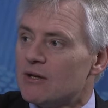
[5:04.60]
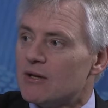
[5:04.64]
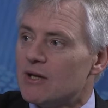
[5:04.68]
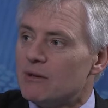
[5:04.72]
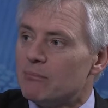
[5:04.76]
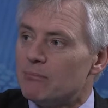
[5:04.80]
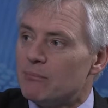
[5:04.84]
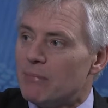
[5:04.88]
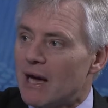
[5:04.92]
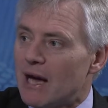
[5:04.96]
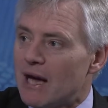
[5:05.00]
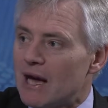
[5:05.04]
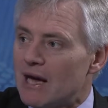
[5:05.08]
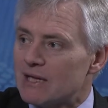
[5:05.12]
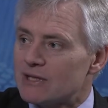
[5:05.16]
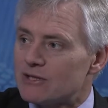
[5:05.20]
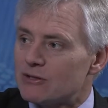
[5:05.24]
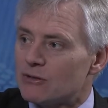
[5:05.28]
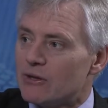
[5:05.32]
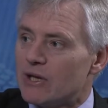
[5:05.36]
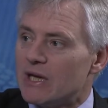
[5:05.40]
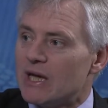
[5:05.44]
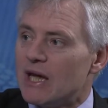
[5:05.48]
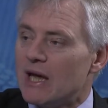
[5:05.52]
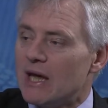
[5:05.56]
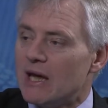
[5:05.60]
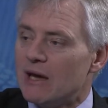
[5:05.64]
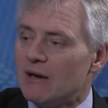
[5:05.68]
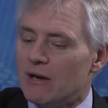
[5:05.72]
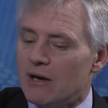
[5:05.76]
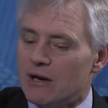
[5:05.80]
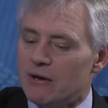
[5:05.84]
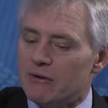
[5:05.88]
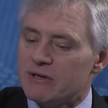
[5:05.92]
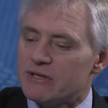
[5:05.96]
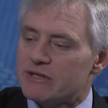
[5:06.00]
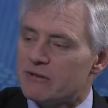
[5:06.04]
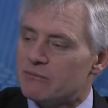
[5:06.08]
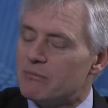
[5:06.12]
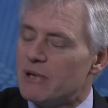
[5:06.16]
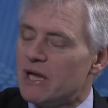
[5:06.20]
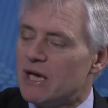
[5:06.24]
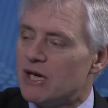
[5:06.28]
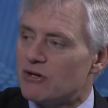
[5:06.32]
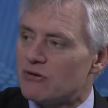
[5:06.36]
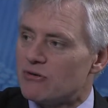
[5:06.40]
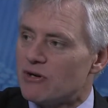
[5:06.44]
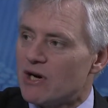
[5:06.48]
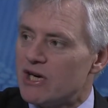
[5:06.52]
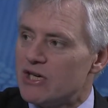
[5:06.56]
The parts or the areas of
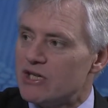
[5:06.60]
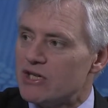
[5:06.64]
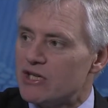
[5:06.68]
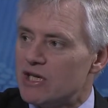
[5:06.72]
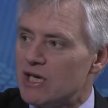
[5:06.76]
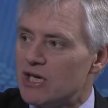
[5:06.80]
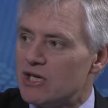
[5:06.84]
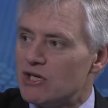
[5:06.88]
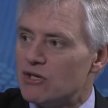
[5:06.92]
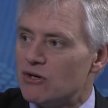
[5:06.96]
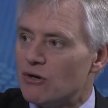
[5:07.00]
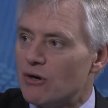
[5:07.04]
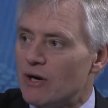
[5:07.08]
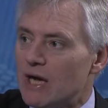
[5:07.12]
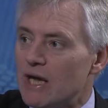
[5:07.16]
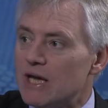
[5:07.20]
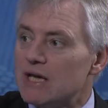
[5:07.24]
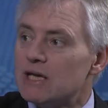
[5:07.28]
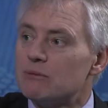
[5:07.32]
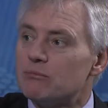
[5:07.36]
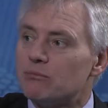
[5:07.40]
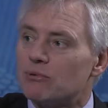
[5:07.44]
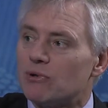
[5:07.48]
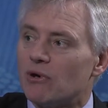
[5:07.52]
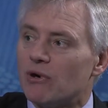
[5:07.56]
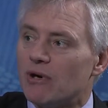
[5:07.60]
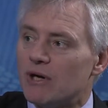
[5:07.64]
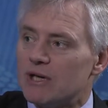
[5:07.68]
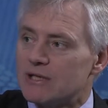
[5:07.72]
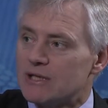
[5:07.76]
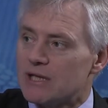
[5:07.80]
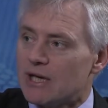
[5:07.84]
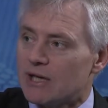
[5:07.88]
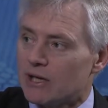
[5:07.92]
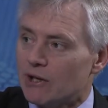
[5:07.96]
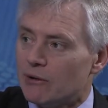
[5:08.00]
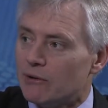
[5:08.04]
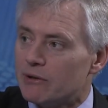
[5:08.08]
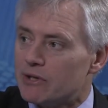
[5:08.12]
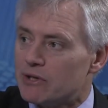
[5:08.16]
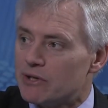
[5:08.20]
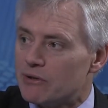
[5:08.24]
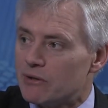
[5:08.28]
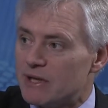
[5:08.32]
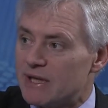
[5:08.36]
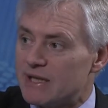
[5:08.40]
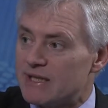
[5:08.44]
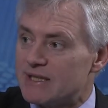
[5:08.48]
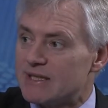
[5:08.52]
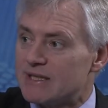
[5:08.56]
penetration into your enterprise are going
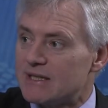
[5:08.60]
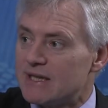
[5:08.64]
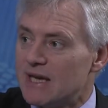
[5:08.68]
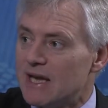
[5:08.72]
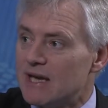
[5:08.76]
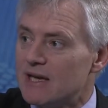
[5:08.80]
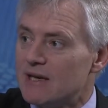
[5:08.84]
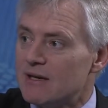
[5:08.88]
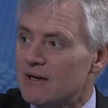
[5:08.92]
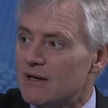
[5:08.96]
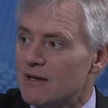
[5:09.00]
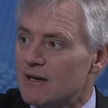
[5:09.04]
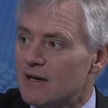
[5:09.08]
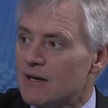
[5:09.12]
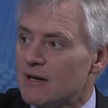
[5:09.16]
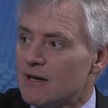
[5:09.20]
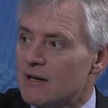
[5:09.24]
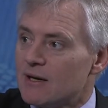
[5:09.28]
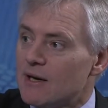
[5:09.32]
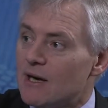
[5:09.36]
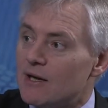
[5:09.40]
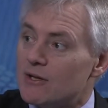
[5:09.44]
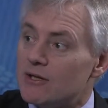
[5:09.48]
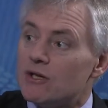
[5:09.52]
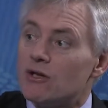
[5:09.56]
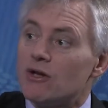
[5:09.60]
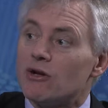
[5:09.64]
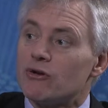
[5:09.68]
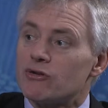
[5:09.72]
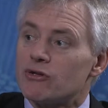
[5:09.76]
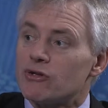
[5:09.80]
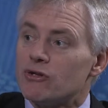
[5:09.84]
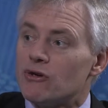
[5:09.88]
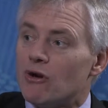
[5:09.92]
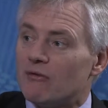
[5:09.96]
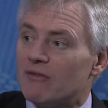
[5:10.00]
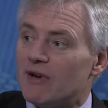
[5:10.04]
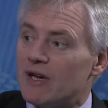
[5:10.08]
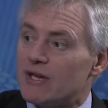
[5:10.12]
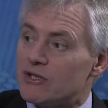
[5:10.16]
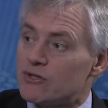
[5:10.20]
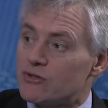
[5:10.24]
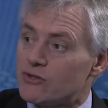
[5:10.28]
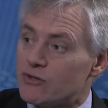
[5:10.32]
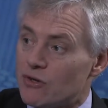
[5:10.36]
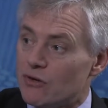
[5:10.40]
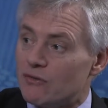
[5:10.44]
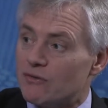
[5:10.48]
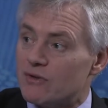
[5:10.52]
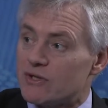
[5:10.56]
to extend and the notion of a
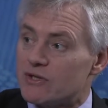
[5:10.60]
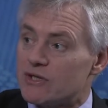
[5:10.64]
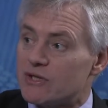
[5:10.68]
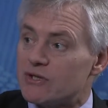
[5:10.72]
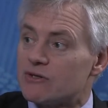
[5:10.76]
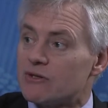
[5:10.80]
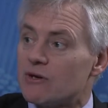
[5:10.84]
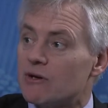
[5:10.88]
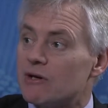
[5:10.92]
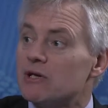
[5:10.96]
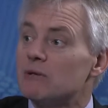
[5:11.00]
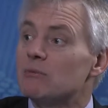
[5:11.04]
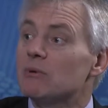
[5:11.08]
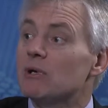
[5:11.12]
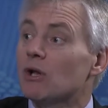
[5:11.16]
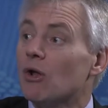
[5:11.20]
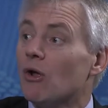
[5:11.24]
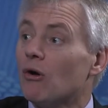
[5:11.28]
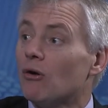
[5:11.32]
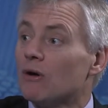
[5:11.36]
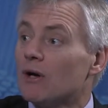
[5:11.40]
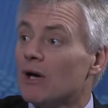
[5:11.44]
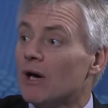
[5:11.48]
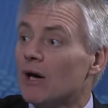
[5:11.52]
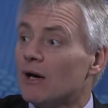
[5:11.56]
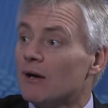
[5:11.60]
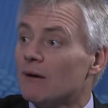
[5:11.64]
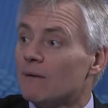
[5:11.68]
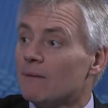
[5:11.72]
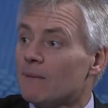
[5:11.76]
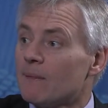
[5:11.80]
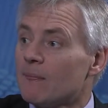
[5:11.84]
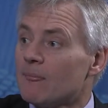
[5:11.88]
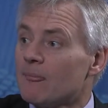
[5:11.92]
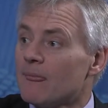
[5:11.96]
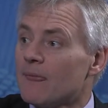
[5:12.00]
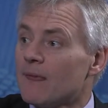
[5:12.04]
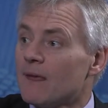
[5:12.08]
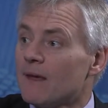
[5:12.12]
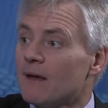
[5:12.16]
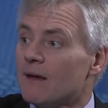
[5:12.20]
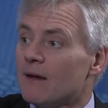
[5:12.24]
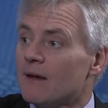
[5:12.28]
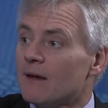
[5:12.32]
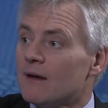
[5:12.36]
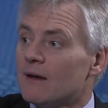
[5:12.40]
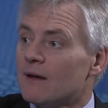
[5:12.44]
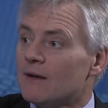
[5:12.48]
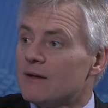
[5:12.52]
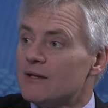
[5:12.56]
service is going to be longer.
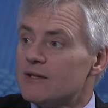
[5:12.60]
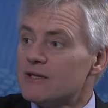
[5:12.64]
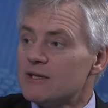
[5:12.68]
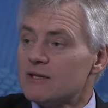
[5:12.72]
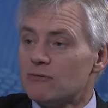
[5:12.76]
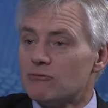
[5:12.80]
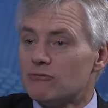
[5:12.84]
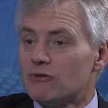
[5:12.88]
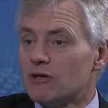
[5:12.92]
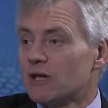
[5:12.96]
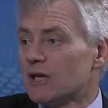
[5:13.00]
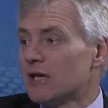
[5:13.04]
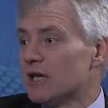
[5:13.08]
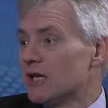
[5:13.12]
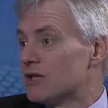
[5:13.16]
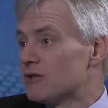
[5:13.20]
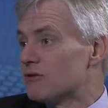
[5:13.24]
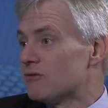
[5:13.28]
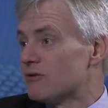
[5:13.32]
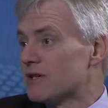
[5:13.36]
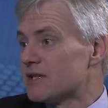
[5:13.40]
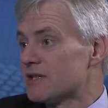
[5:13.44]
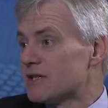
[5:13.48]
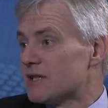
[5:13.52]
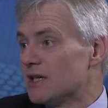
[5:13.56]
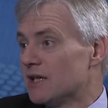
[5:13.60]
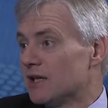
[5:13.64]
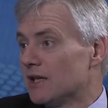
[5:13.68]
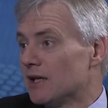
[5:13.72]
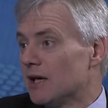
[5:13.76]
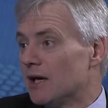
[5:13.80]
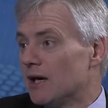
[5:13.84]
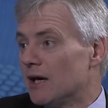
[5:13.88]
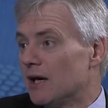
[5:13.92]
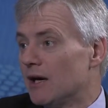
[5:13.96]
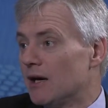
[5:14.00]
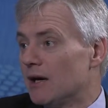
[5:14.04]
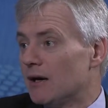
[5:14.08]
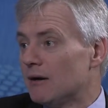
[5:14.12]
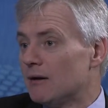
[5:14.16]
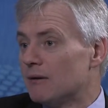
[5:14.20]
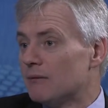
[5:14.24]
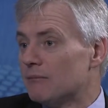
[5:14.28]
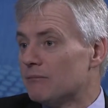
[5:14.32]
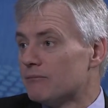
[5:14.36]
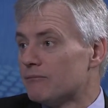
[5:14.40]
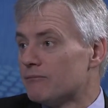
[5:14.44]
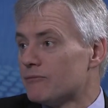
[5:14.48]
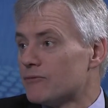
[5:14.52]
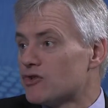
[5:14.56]
This is a really interesting
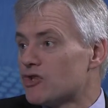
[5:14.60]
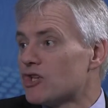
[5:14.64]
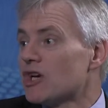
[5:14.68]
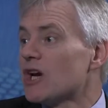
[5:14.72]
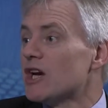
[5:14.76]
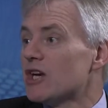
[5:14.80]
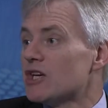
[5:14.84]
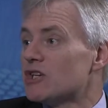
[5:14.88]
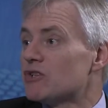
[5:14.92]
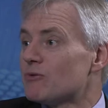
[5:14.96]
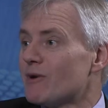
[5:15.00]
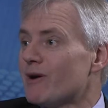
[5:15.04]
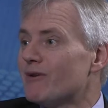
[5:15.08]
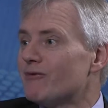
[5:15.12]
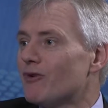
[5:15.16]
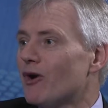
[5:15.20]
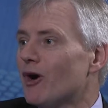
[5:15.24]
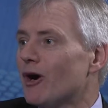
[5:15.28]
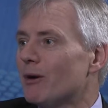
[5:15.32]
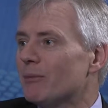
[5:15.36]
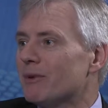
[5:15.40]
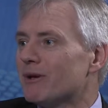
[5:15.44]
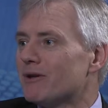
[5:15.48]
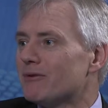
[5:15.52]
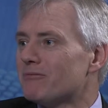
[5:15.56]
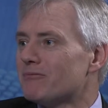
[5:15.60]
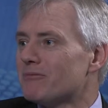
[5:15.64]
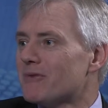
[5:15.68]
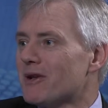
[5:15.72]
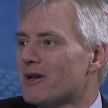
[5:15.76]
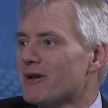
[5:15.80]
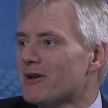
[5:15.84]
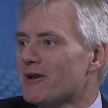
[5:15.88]
um, change to our environment.